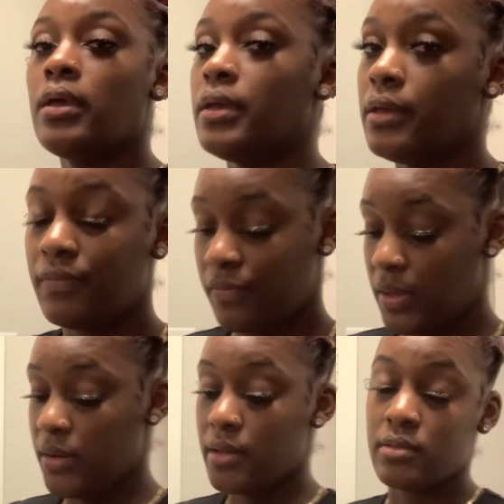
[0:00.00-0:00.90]
If
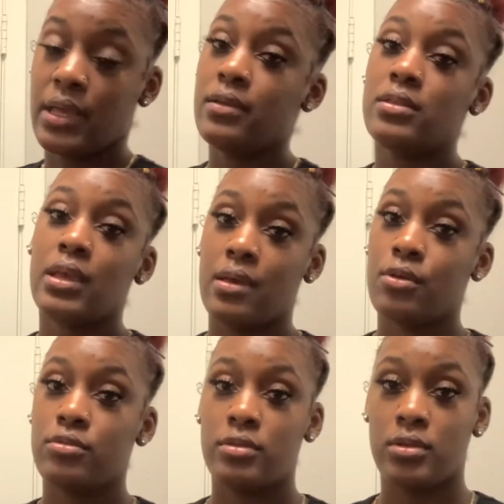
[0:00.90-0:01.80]
it does anything
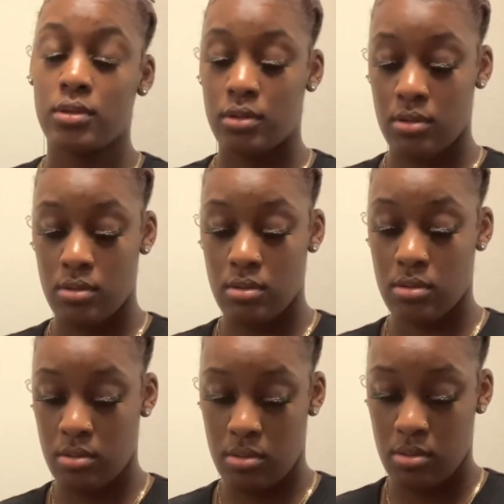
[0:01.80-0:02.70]
else,
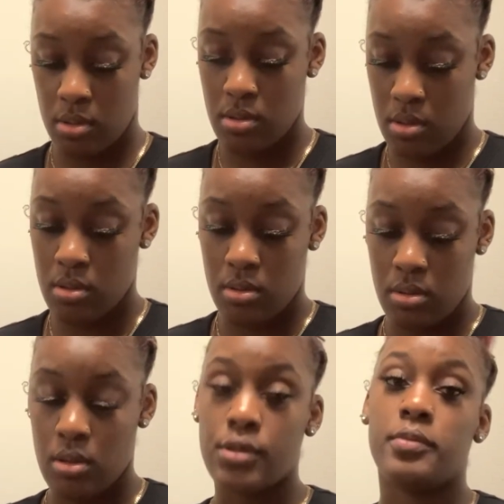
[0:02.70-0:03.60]

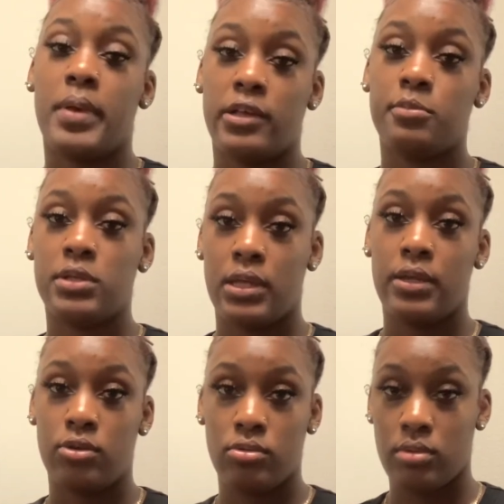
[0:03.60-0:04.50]
it's mashed
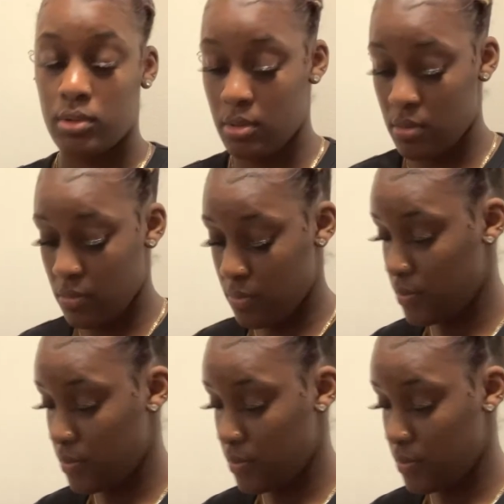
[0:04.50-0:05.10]
potatoes. So,